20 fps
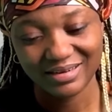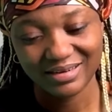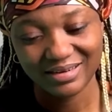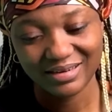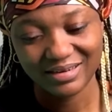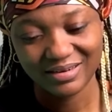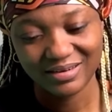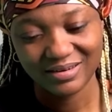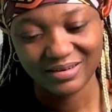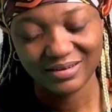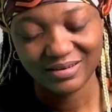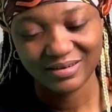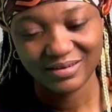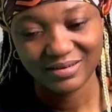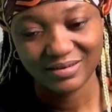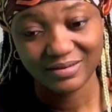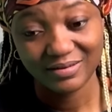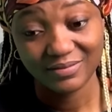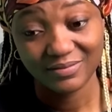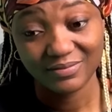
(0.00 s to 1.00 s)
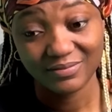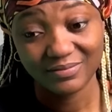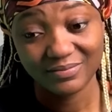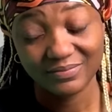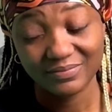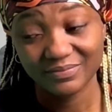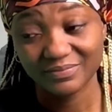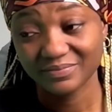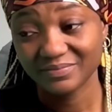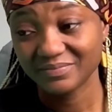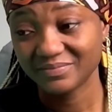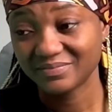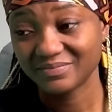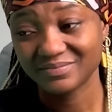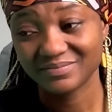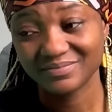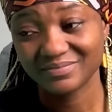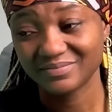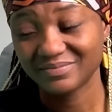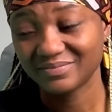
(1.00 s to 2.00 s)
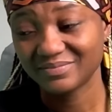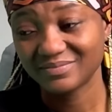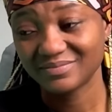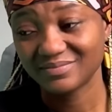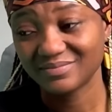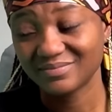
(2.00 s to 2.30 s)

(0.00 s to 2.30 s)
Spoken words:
Nobody speaks.